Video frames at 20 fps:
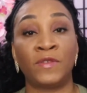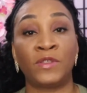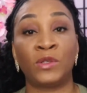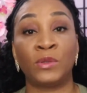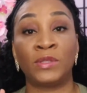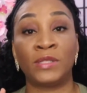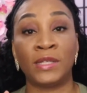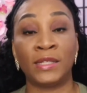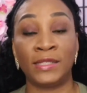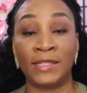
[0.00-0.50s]

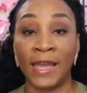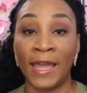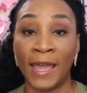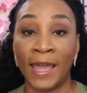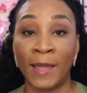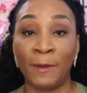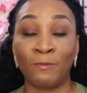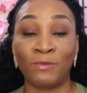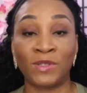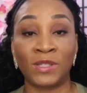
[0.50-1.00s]
So
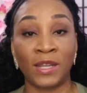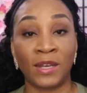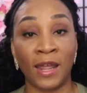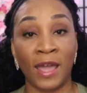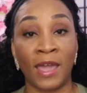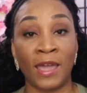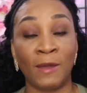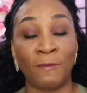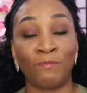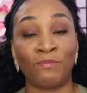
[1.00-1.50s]

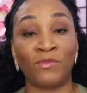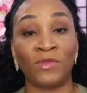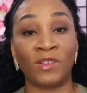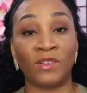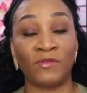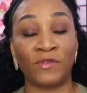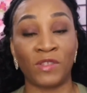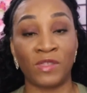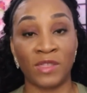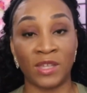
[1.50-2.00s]
tonight,
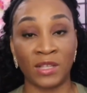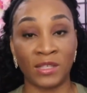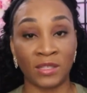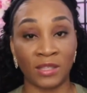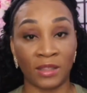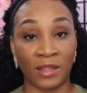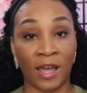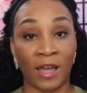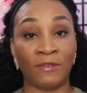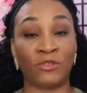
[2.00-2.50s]
for this
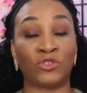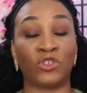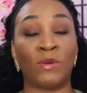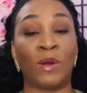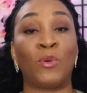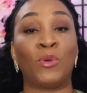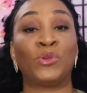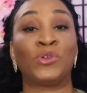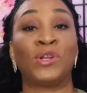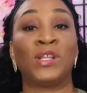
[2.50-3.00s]
live stream,
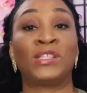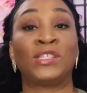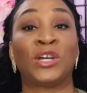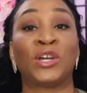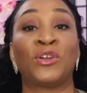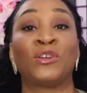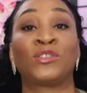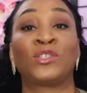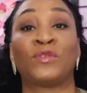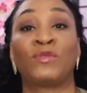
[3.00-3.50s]
I want you to tell
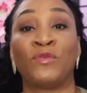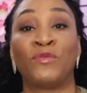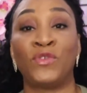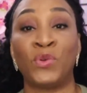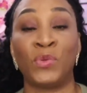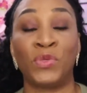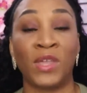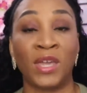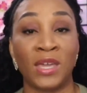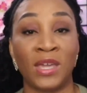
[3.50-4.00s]
yourself a
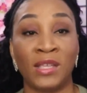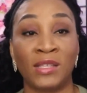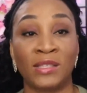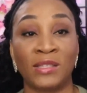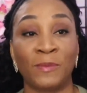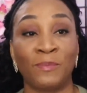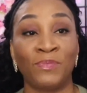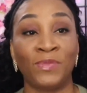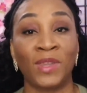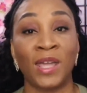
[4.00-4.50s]
few
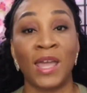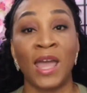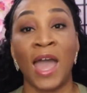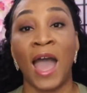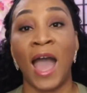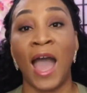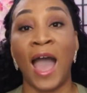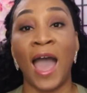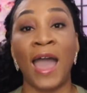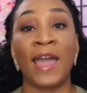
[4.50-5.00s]
things.
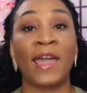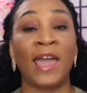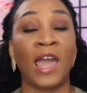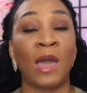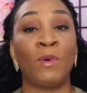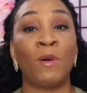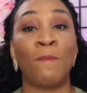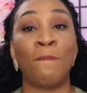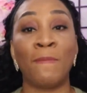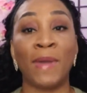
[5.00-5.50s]
I
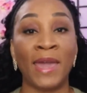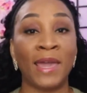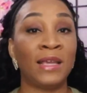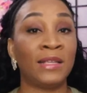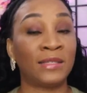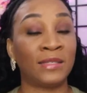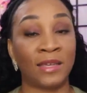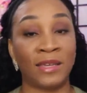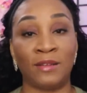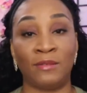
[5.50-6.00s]
am
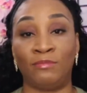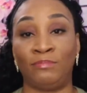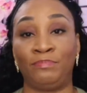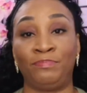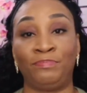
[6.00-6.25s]
amazing.